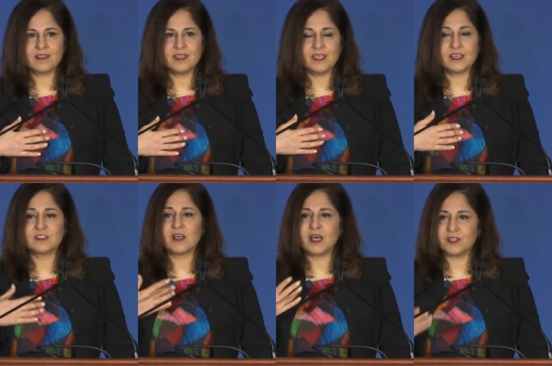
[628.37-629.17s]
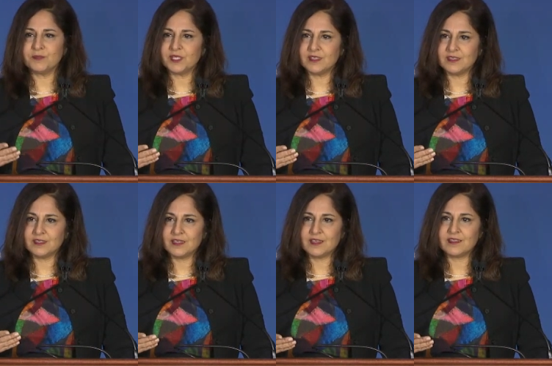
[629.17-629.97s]
the autonomy
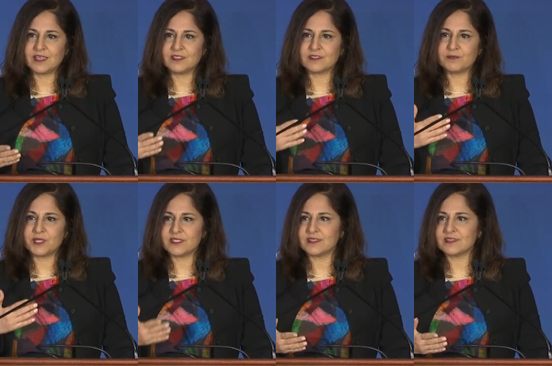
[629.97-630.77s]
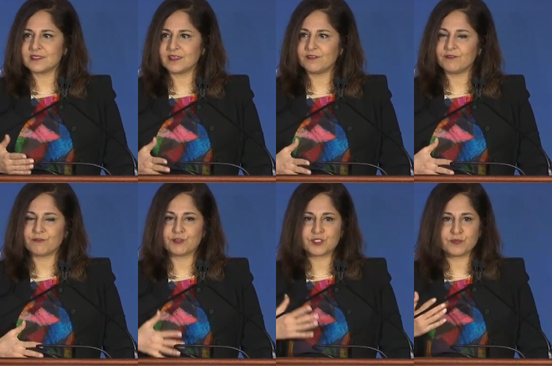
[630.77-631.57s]
that is the basis
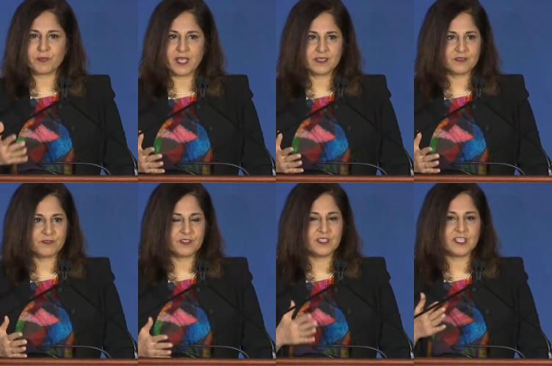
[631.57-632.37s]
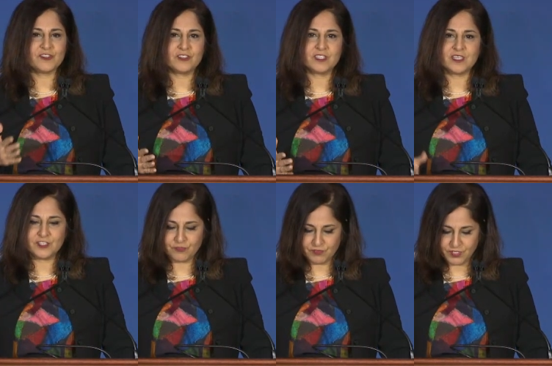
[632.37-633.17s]
of respect for the nation to
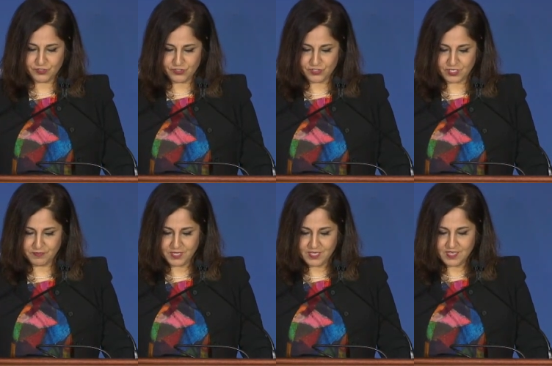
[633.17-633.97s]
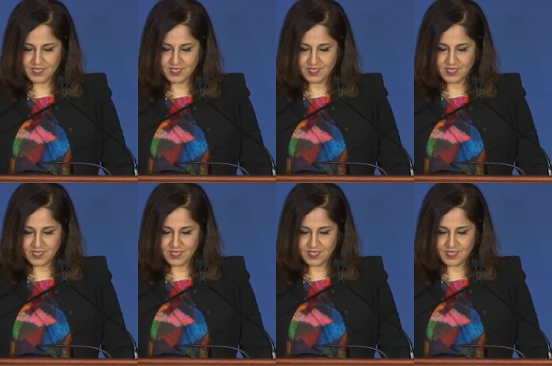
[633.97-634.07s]
nation relationship.